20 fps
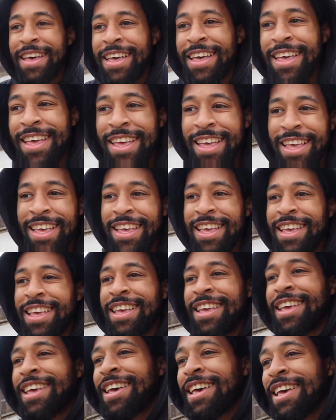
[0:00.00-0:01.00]
it's
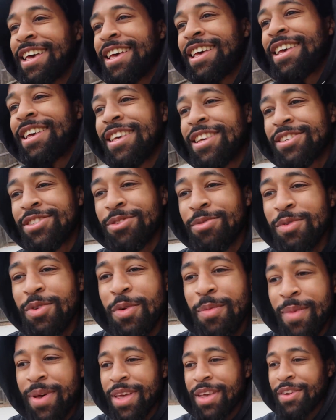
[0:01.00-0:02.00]

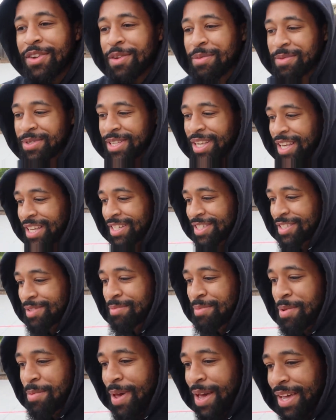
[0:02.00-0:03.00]
surreal, man, you know what I'm saying, just to
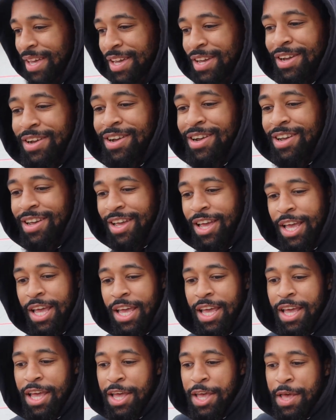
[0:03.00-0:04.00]
be back here.
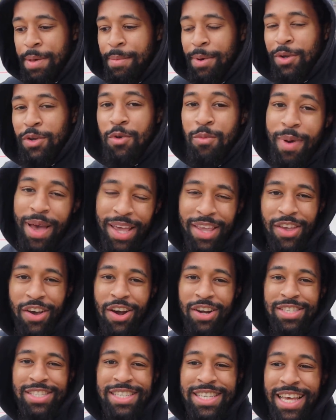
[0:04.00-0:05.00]
My new
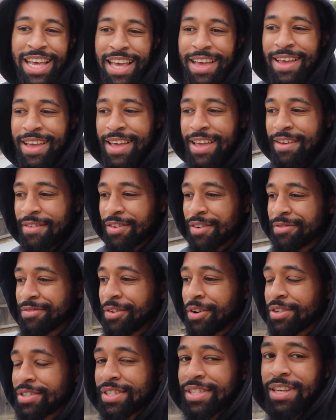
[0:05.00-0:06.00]
backyard today for the
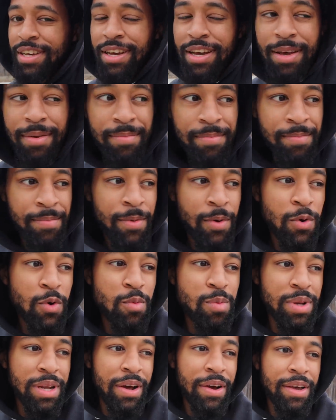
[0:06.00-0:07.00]
first time
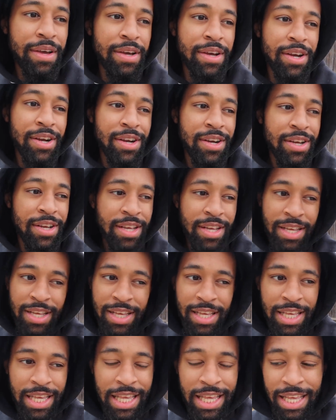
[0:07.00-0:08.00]
hooping out here.
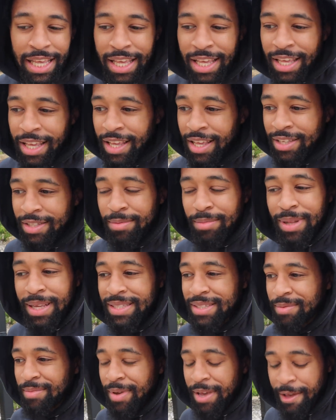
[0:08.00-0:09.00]
It's a
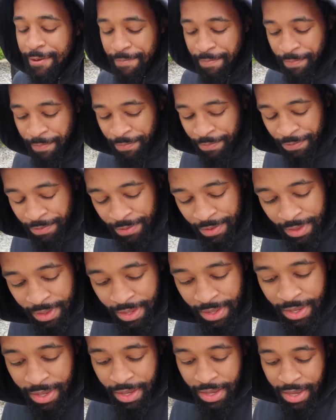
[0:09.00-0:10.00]
blessing, man.
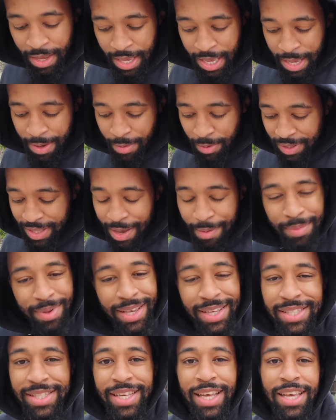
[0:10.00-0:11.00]
With that
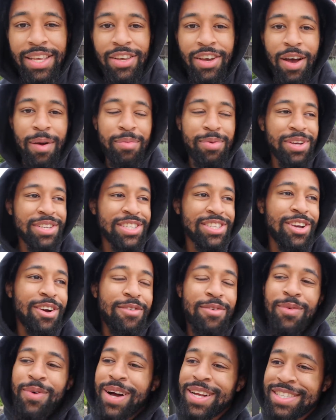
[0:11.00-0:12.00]
being said, y'all, appreciate y'all
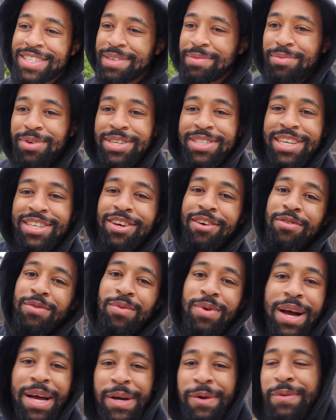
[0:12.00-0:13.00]
for watching, appreciate y'all for
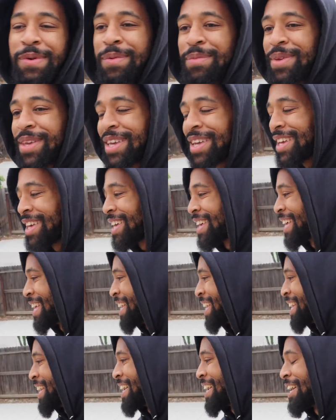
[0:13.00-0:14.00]
rocking with me.
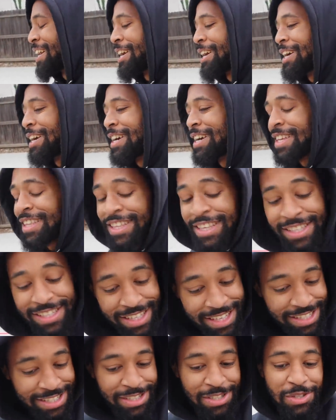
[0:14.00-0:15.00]
Uh, this
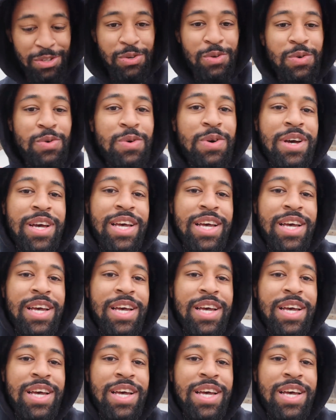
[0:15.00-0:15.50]
is the new